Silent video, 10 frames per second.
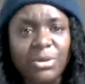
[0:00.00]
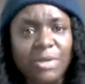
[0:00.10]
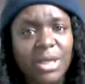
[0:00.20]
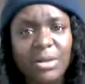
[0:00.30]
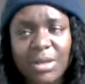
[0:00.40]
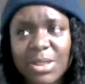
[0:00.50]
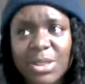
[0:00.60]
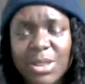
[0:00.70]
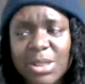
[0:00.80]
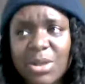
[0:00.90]
You're getting
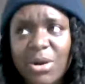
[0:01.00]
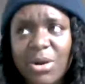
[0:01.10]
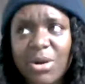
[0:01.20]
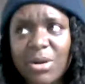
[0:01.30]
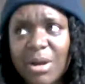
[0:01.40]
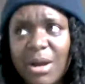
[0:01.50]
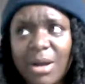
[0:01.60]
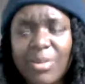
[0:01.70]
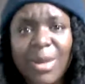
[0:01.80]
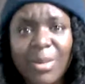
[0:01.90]
it's called
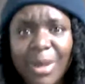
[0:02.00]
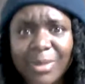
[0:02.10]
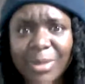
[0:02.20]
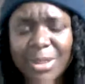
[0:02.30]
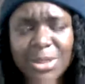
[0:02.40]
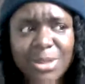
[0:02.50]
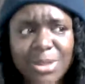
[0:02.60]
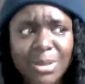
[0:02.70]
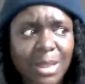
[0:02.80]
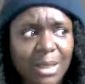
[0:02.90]
payback, bitch.
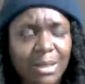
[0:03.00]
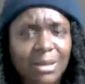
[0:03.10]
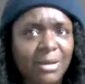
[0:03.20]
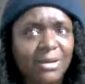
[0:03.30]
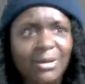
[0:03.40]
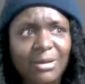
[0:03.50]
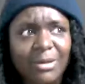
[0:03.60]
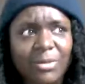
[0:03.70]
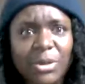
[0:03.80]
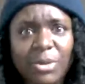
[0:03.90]
Like
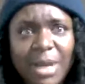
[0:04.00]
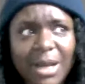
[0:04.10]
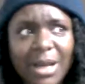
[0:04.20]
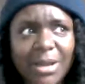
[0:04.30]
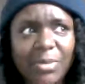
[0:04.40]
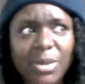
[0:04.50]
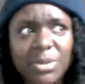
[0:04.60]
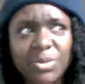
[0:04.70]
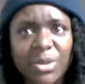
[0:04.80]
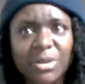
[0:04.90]
when you got him, he
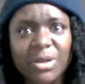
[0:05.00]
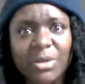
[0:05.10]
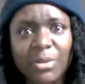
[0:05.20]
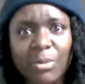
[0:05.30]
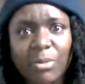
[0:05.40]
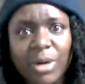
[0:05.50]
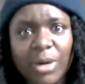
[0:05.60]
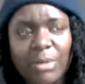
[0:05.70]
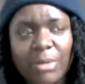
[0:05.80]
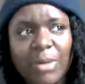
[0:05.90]
was with another
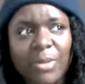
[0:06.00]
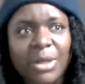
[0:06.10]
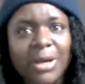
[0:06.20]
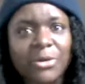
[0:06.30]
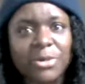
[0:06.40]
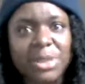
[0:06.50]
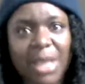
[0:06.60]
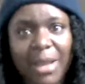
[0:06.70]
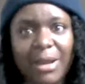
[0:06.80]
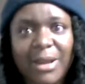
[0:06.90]
pregnant woman. Now you're
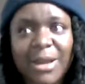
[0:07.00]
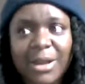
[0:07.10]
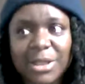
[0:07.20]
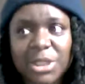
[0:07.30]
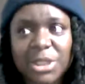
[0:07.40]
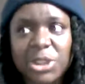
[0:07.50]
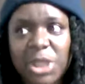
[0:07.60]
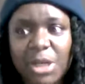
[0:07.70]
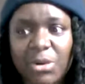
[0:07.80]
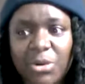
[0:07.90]
sad because he
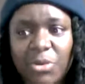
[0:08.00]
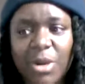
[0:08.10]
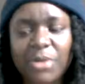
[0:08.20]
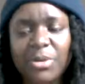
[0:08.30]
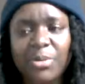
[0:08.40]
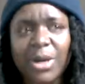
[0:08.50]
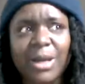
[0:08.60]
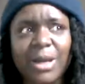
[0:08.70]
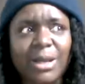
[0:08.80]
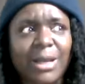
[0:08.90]
cheated on you while you were
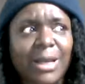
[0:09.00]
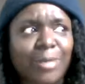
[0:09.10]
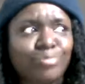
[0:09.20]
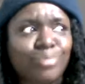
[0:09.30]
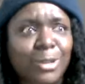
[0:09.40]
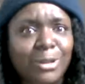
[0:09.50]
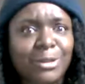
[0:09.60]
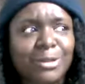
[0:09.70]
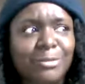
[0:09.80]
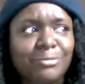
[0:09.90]
pregnant. Like,
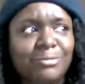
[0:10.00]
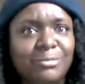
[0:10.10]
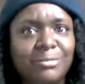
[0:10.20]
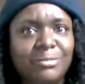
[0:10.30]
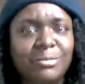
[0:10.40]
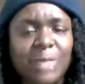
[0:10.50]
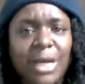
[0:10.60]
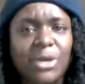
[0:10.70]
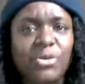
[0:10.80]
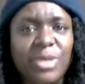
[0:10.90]
how
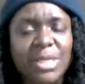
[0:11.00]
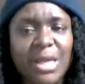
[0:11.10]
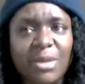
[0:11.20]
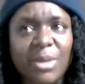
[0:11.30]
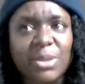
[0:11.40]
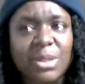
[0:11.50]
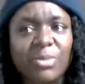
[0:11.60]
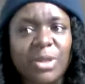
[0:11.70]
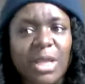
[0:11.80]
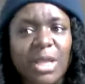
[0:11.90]
do you be sad about
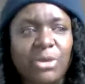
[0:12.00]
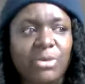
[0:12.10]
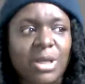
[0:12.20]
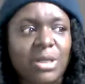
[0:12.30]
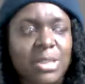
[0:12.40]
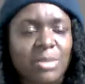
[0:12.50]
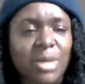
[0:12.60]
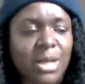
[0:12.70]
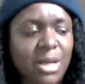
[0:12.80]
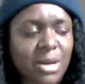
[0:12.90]
something that you did to
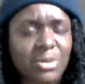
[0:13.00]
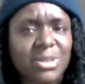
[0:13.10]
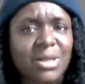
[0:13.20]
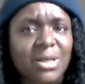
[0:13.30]
somebody else?